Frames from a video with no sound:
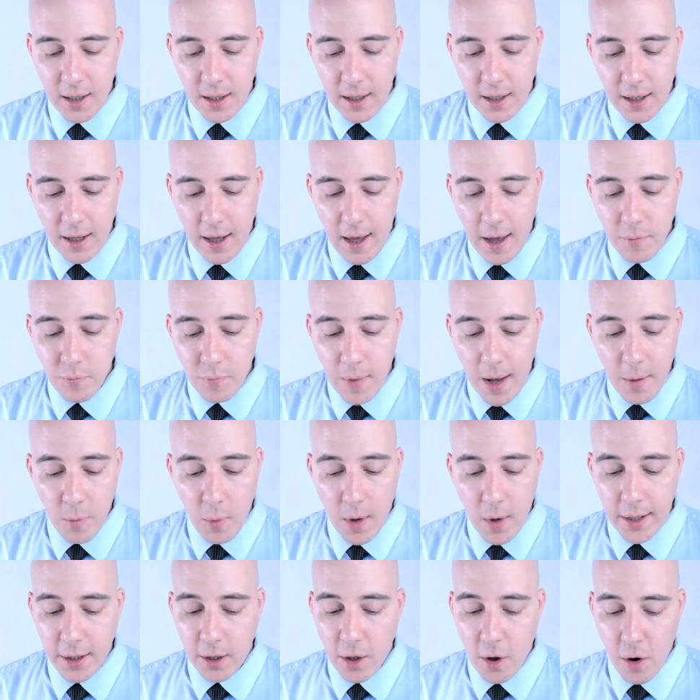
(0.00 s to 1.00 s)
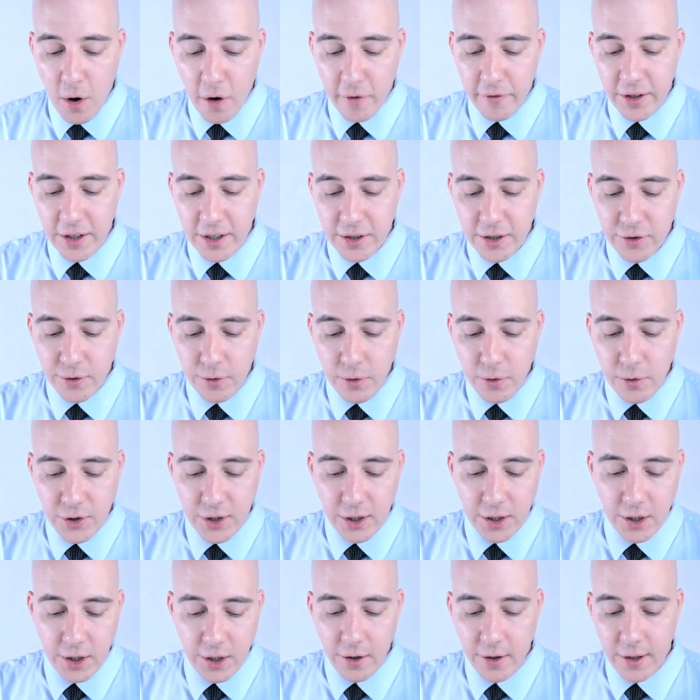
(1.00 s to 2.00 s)
I want to go over this new
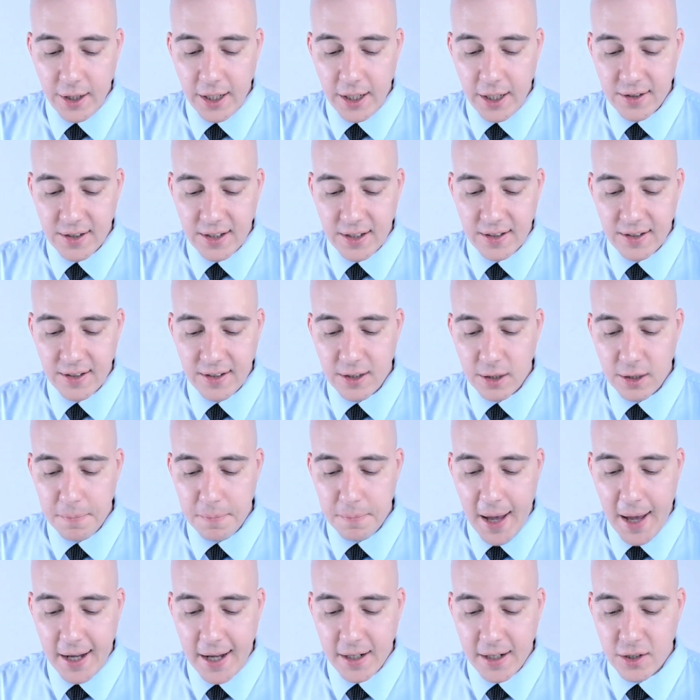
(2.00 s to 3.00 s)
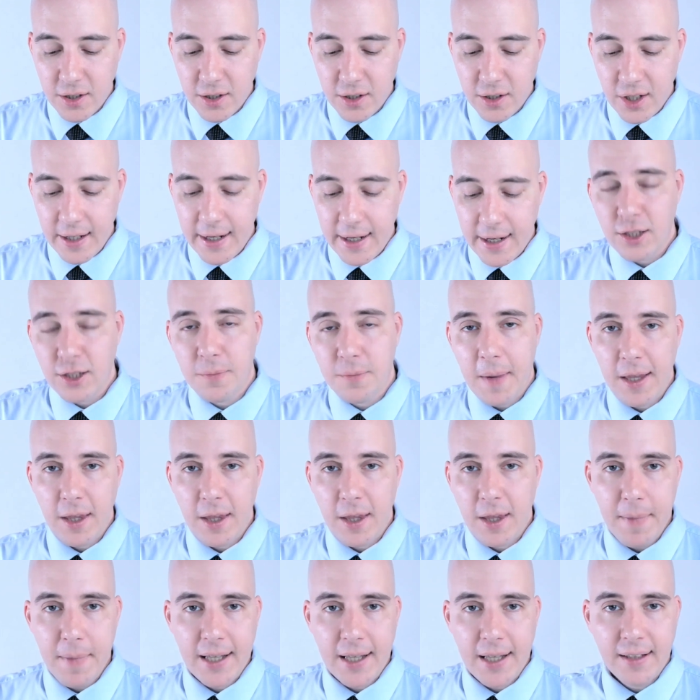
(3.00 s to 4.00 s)
security assistance package announced by
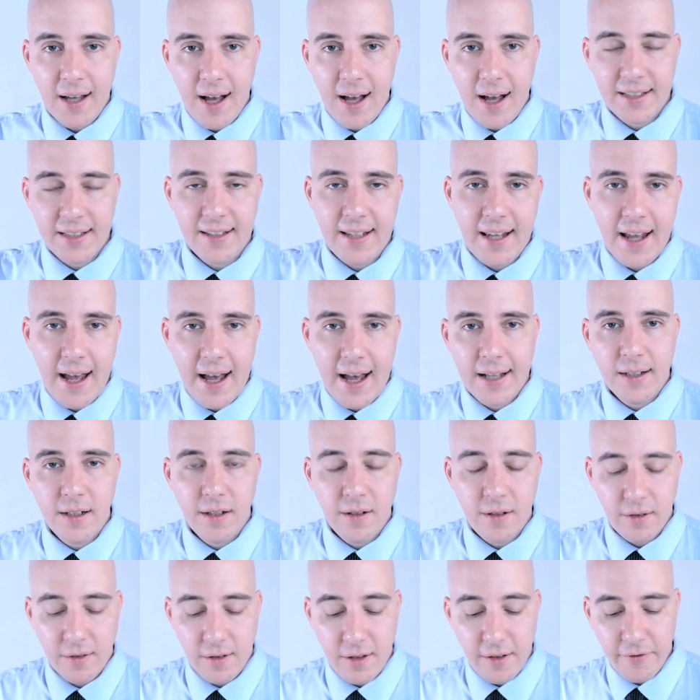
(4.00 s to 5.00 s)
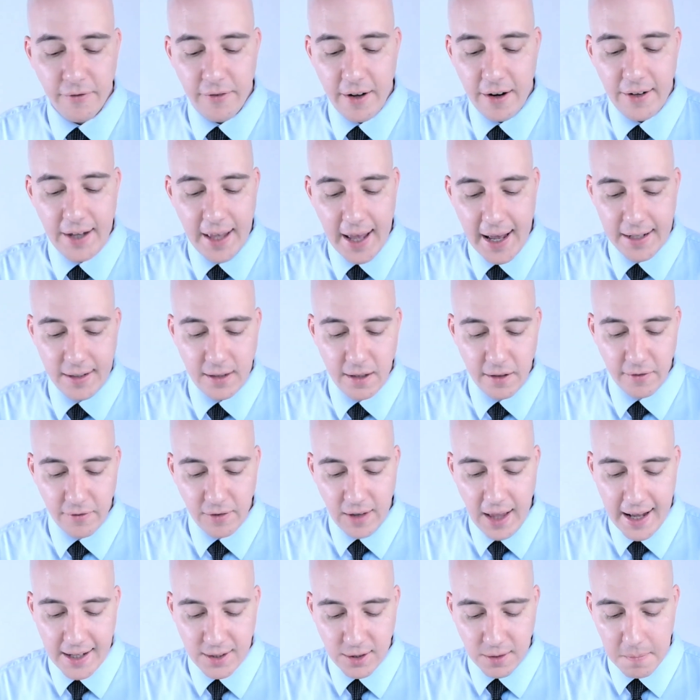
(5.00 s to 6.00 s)
the Pentagon at the very end
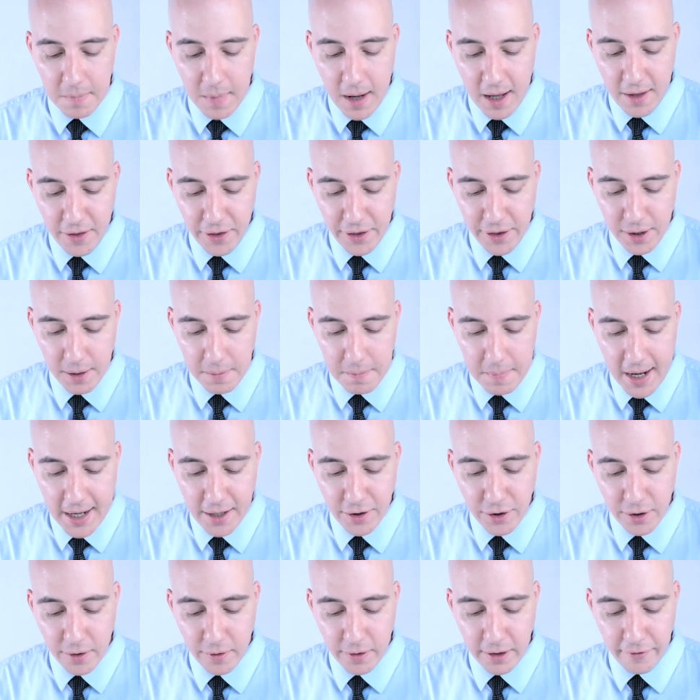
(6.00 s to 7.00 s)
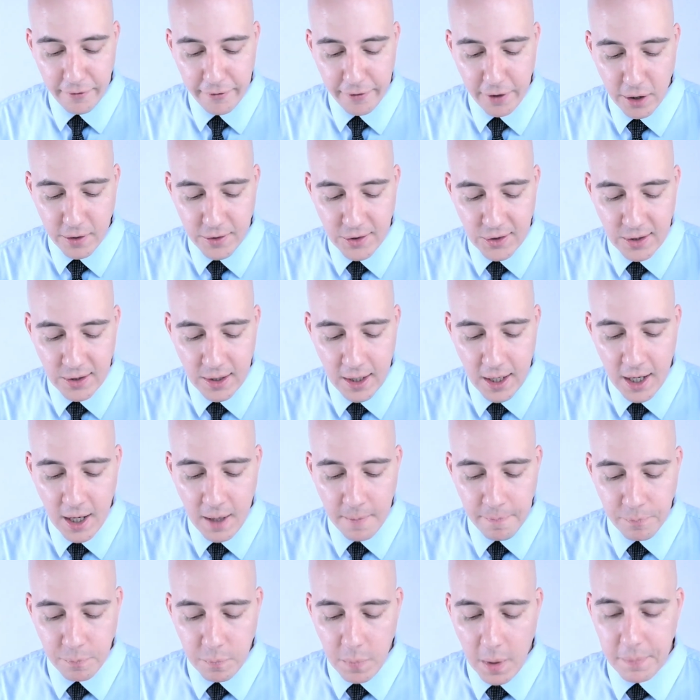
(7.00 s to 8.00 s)
of last month, May 31st.
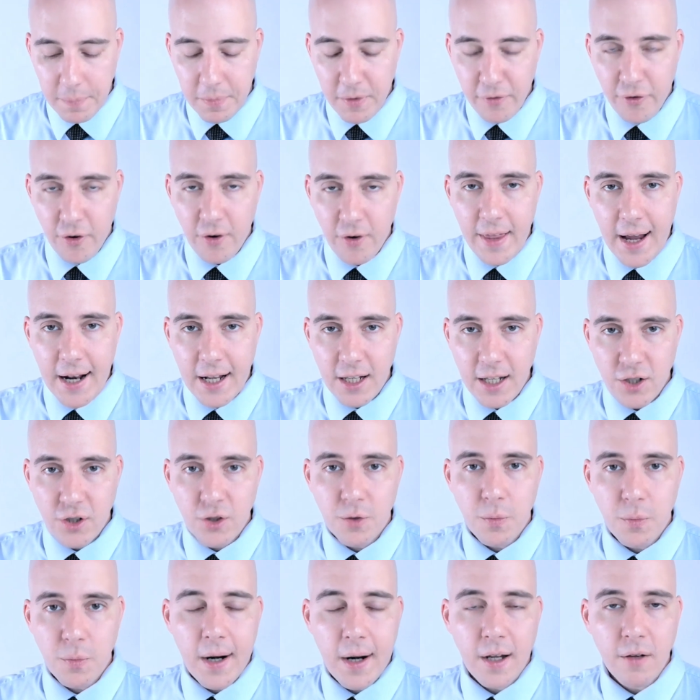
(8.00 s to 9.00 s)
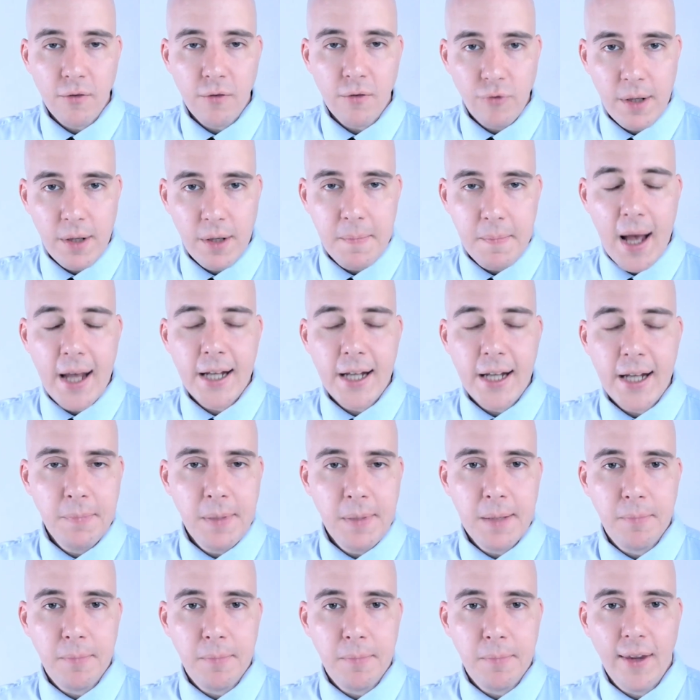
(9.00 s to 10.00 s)
But before that, I just want to
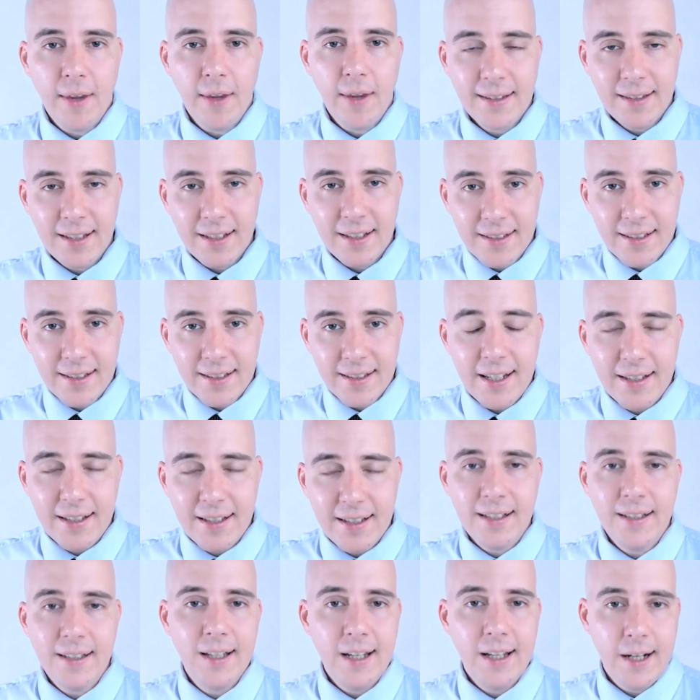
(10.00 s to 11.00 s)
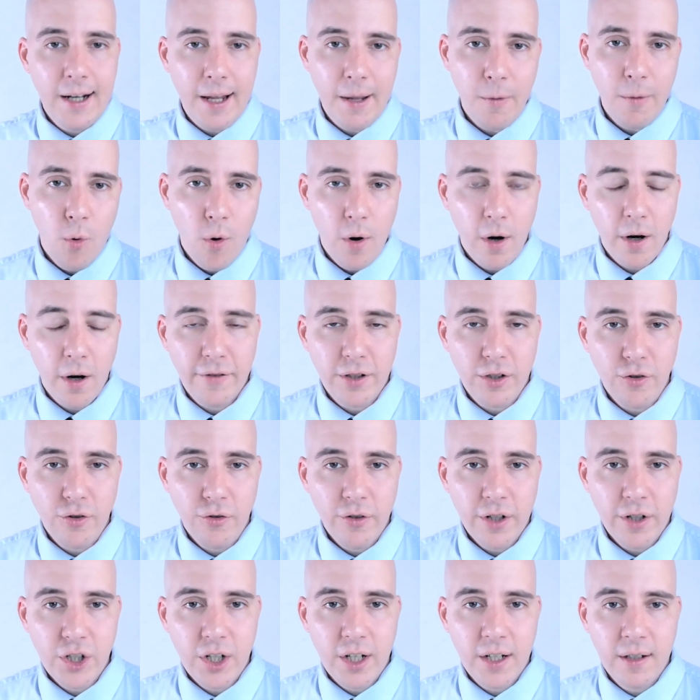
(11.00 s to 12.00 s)
remind people that this is indeed a war of
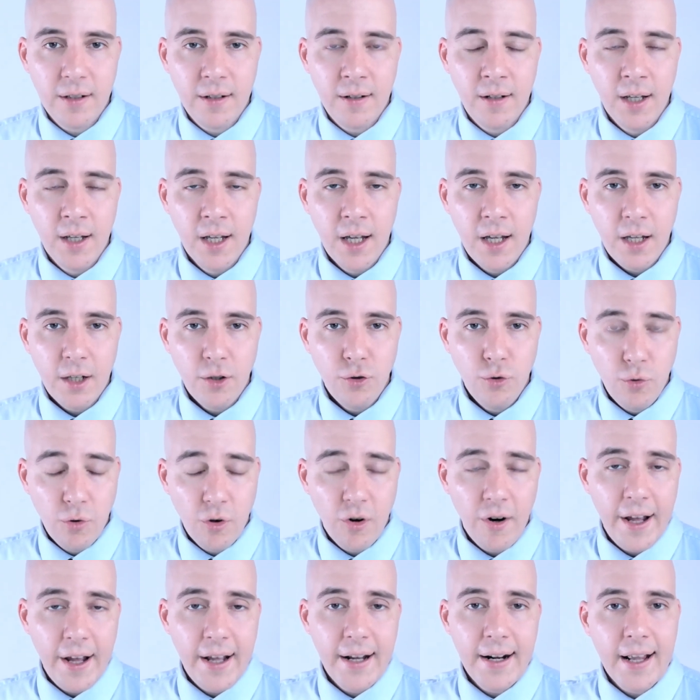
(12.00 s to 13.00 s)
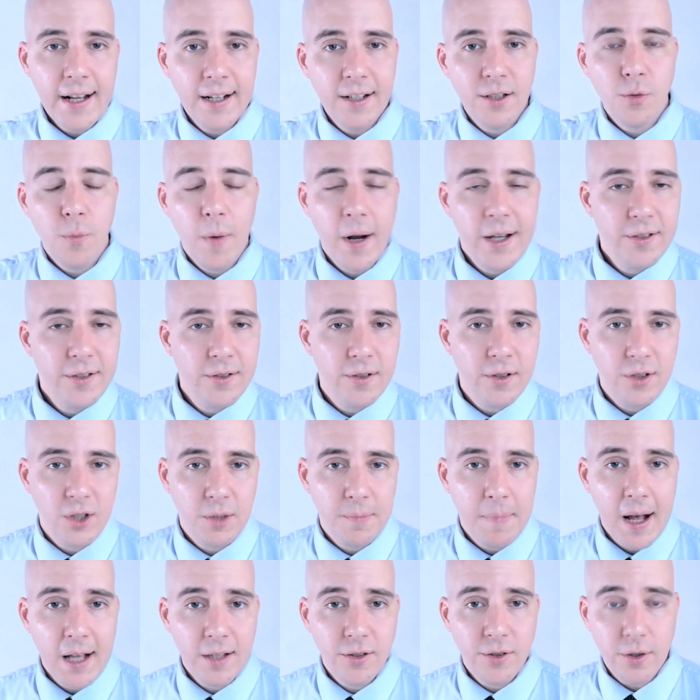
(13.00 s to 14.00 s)
attrition. Ukraine and its Western
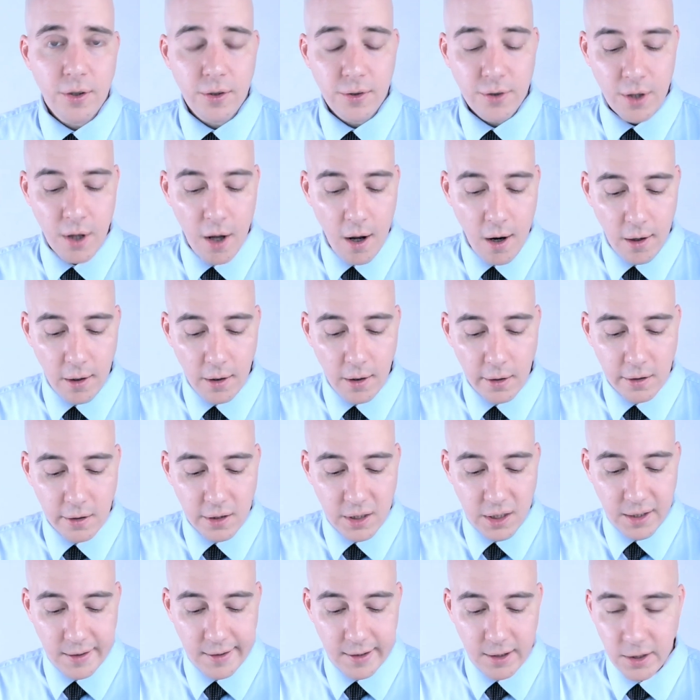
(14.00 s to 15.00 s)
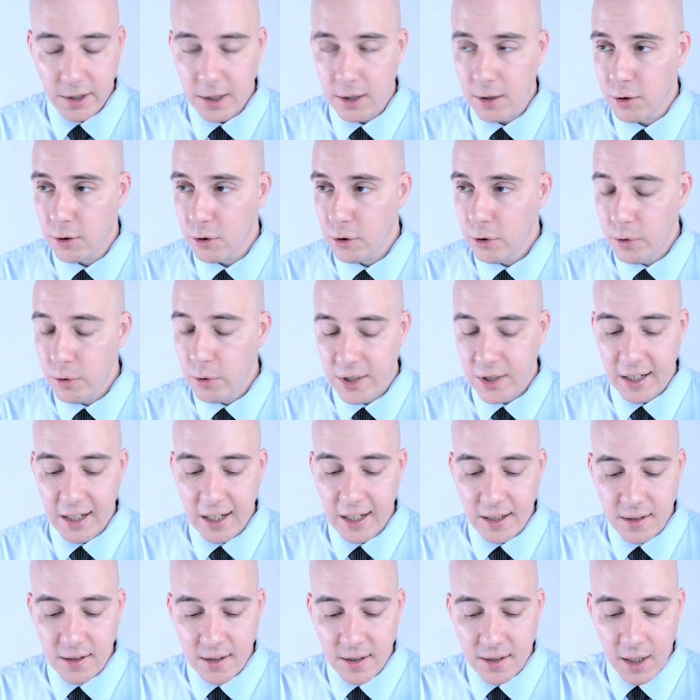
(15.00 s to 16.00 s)
sponsors are clearly
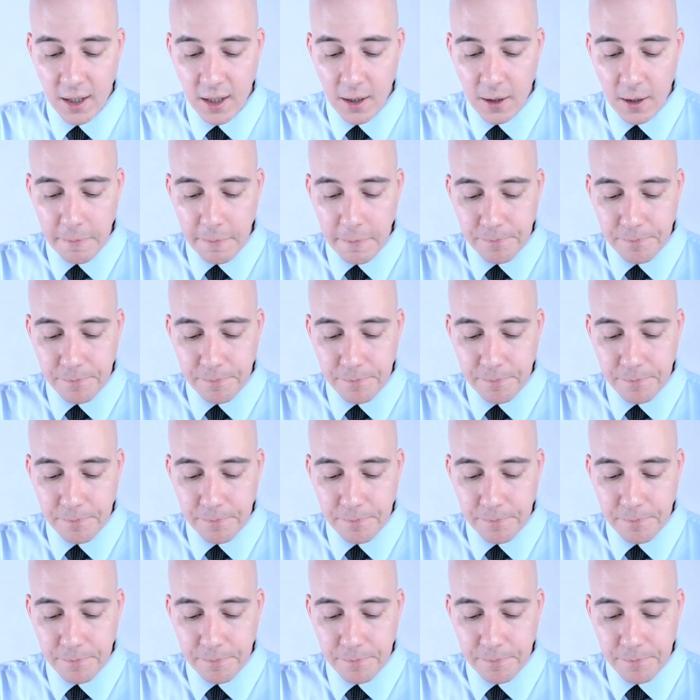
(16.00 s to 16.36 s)
losing it.